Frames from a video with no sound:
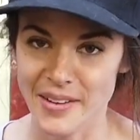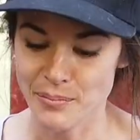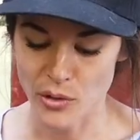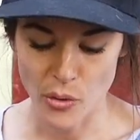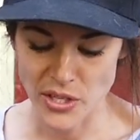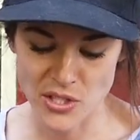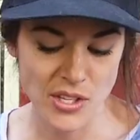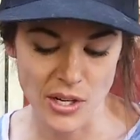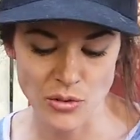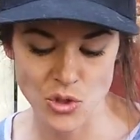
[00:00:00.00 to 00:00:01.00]
And I'm
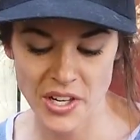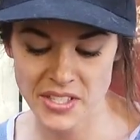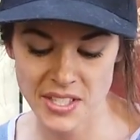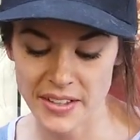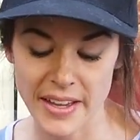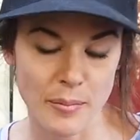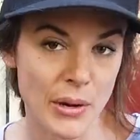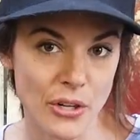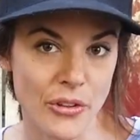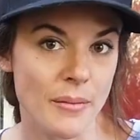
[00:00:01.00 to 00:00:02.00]
always, you know, trying to
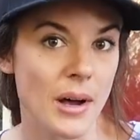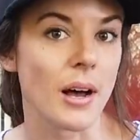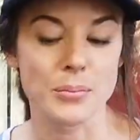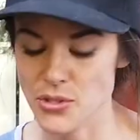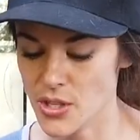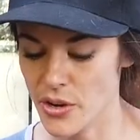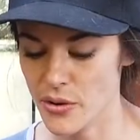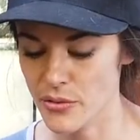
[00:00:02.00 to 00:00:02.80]
like butter them up.